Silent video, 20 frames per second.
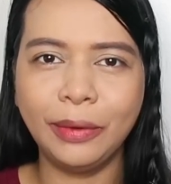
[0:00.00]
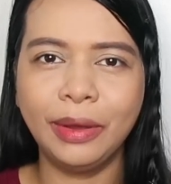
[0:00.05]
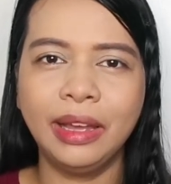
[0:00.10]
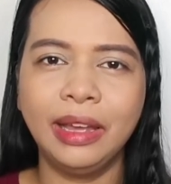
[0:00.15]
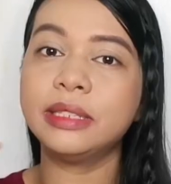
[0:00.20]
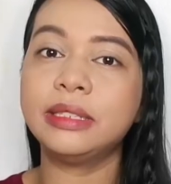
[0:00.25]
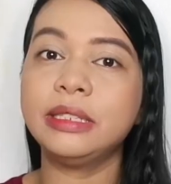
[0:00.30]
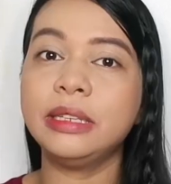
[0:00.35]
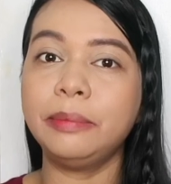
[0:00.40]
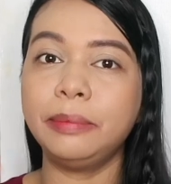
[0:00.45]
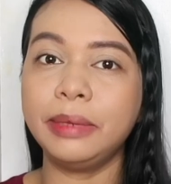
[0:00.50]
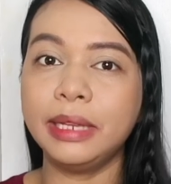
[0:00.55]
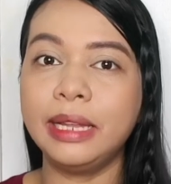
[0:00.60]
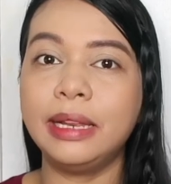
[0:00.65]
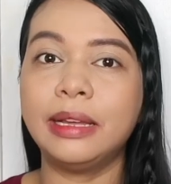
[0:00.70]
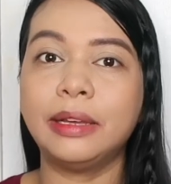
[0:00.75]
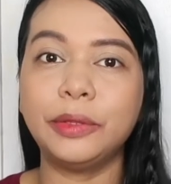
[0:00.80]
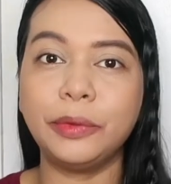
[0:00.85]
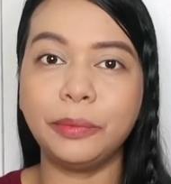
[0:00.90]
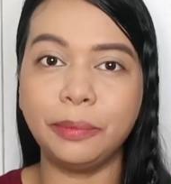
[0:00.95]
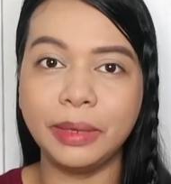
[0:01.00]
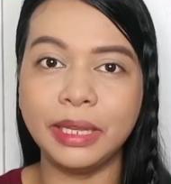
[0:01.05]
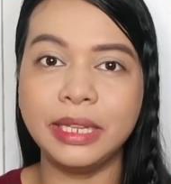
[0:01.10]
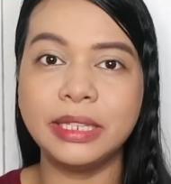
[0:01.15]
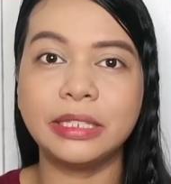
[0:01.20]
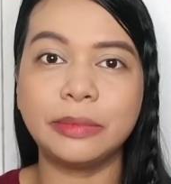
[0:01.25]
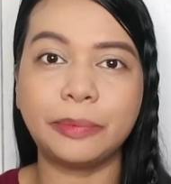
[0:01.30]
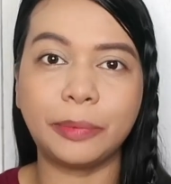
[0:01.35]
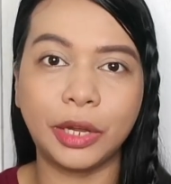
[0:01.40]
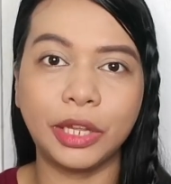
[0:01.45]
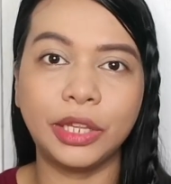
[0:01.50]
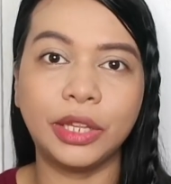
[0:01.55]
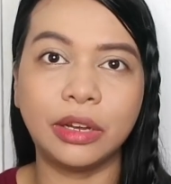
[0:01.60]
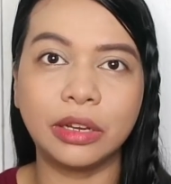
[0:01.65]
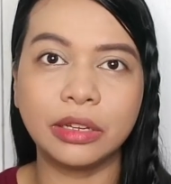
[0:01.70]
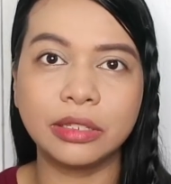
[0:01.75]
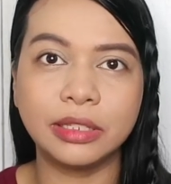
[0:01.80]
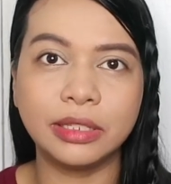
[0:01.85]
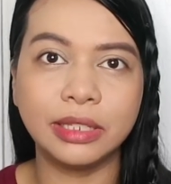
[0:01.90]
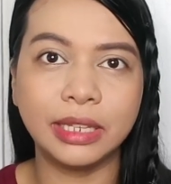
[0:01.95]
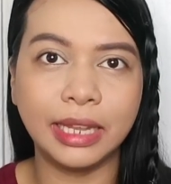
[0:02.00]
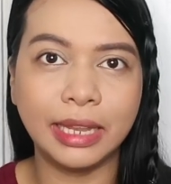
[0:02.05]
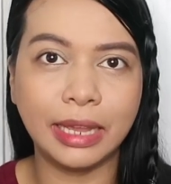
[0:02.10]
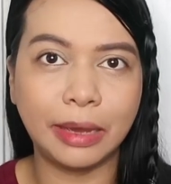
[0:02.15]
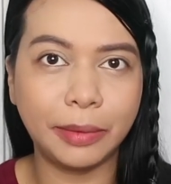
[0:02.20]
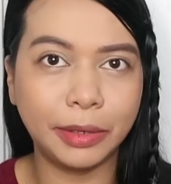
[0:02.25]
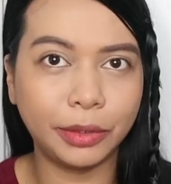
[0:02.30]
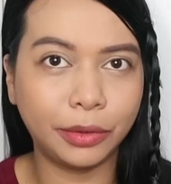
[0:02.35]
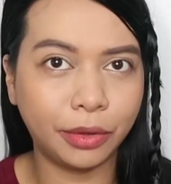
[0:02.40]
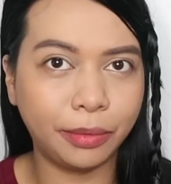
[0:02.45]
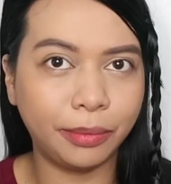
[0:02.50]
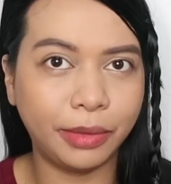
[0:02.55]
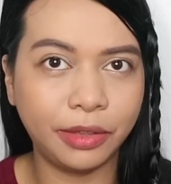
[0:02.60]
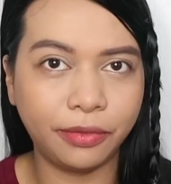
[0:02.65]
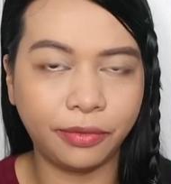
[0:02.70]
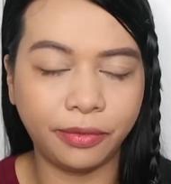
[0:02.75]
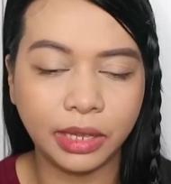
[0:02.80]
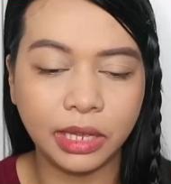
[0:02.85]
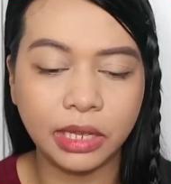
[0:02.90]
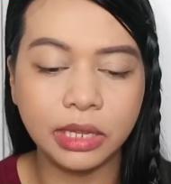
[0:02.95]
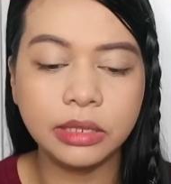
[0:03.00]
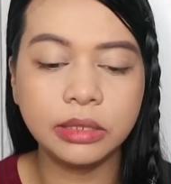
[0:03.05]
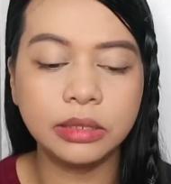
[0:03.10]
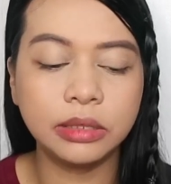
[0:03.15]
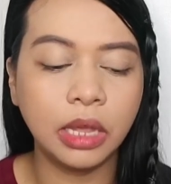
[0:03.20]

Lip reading: Simple lang ng base products na ginamit ko on my face.